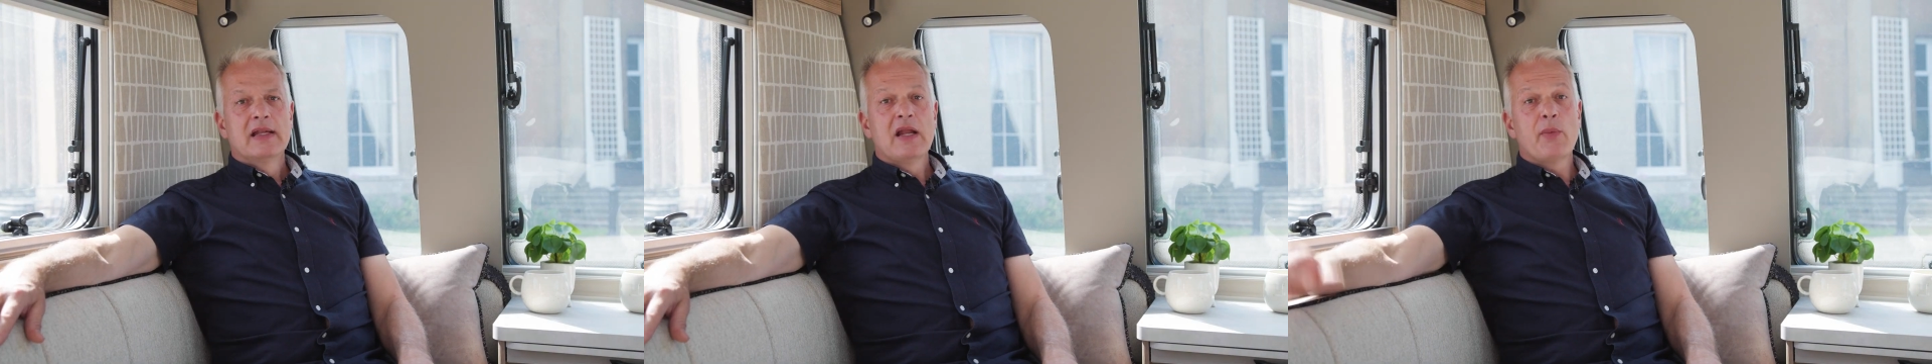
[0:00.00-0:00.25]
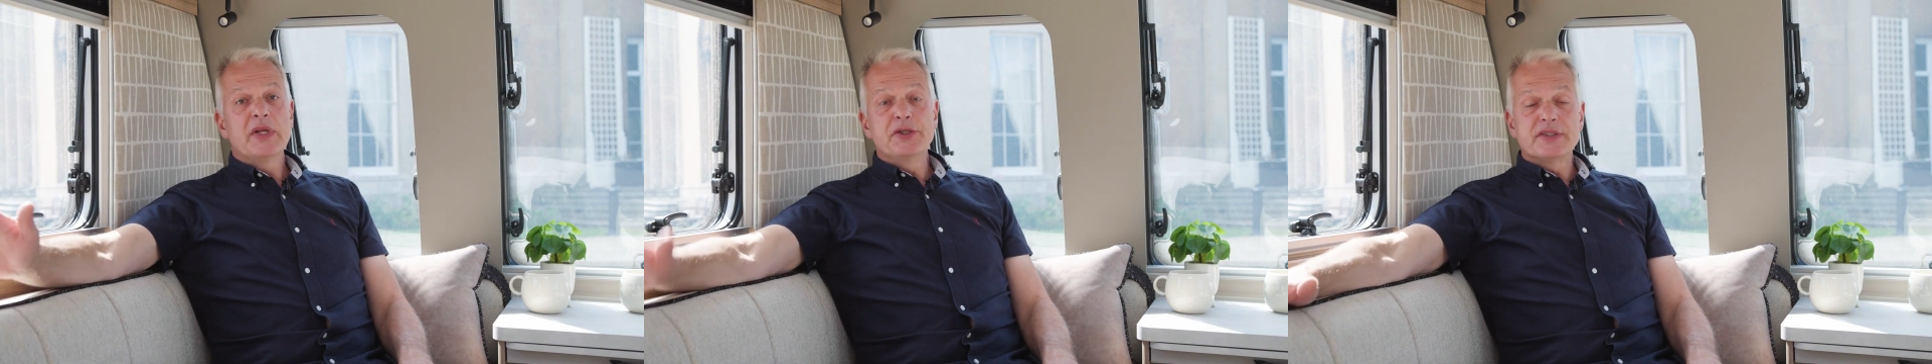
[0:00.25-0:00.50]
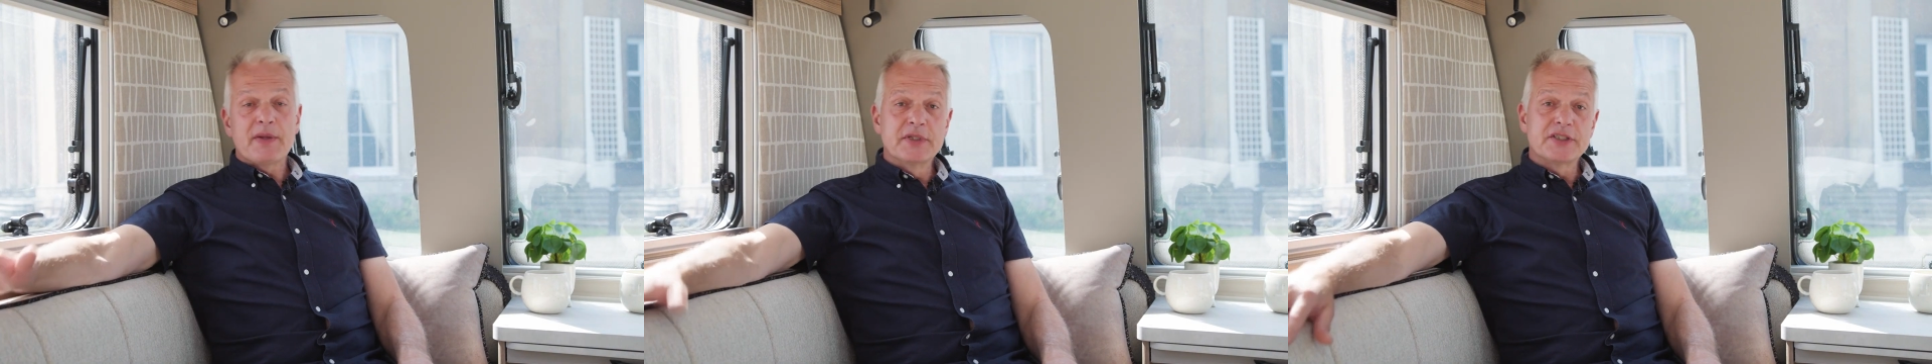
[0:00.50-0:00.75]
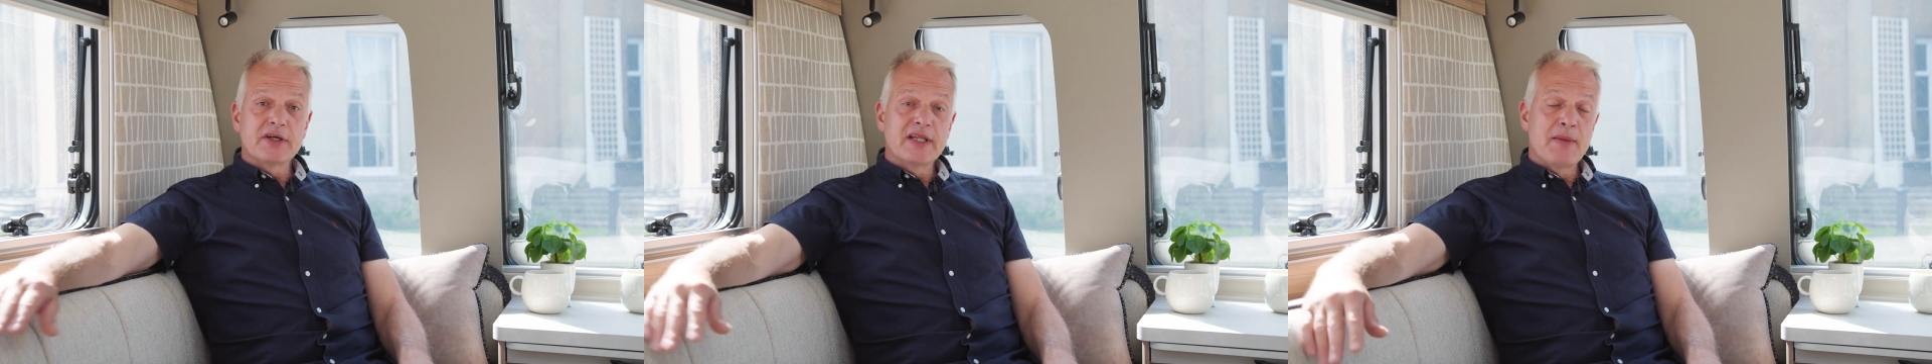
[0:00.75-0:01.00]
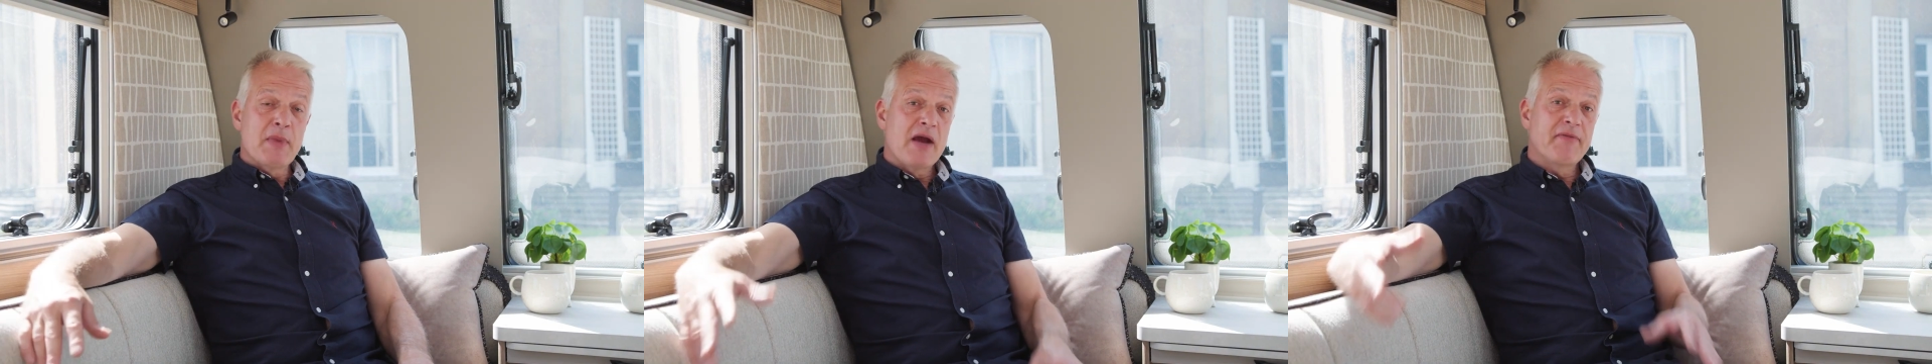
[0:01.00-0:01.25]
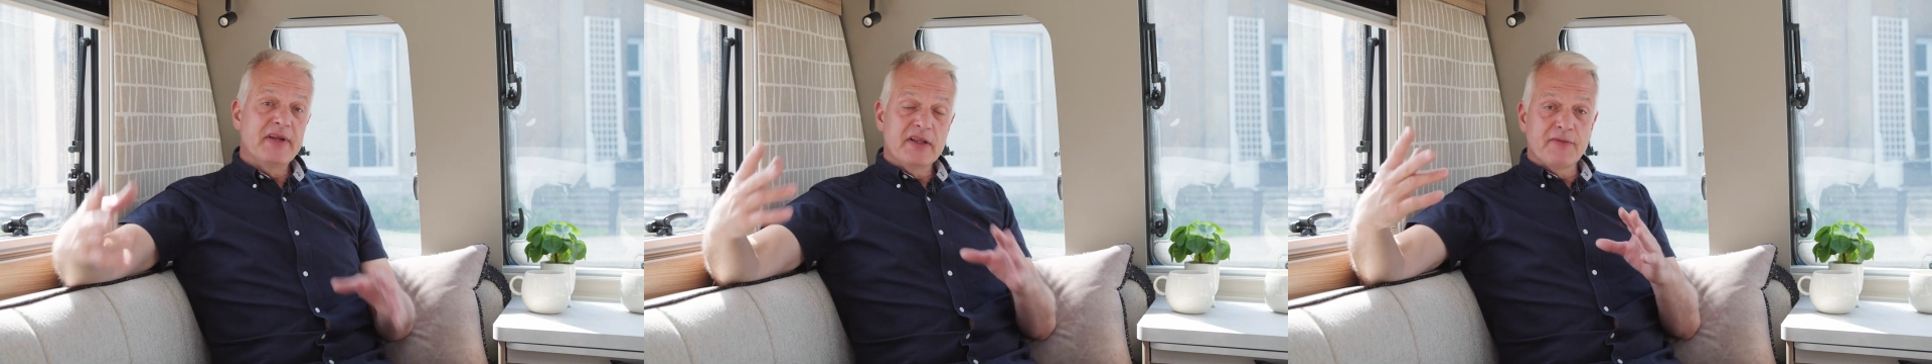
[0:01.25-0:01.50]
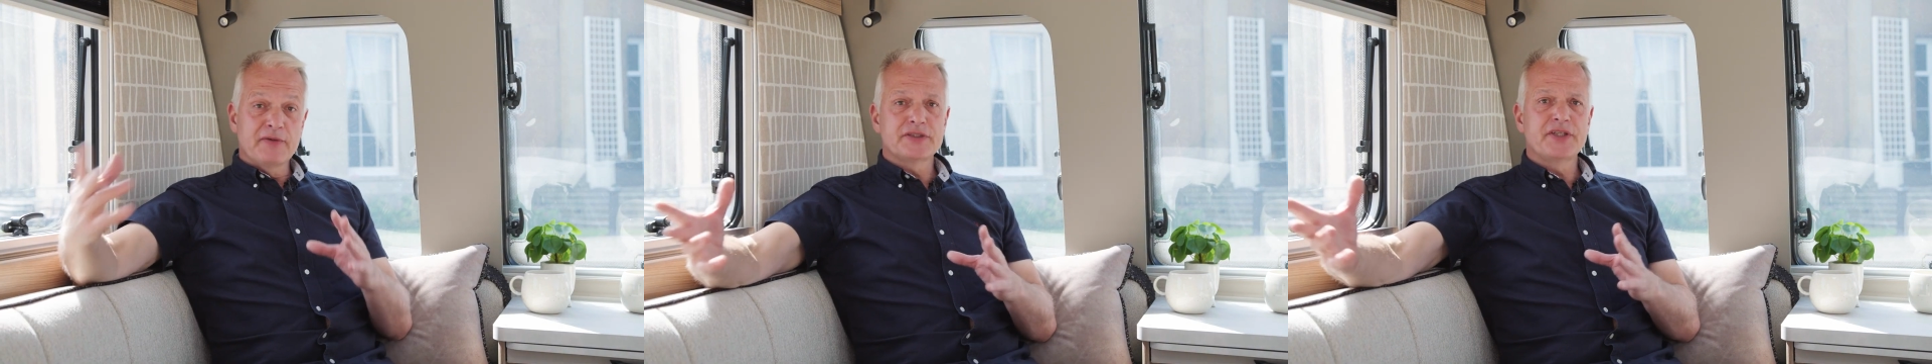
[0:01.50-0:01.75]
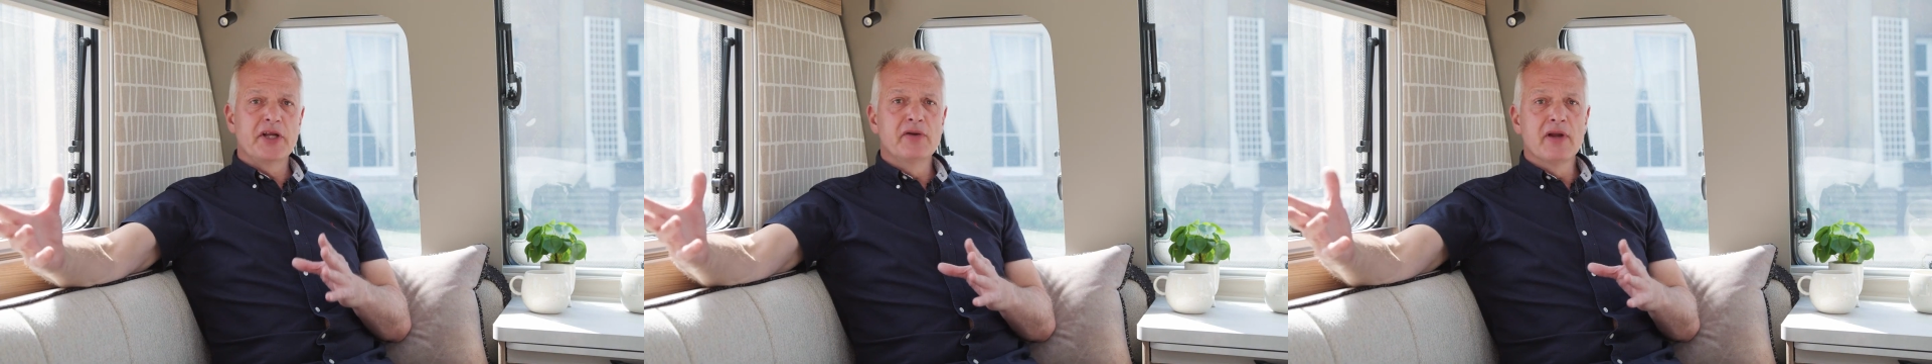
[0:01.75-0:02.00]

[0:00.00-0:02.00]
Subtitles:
Now when you step inside the Amalfi, the first thing you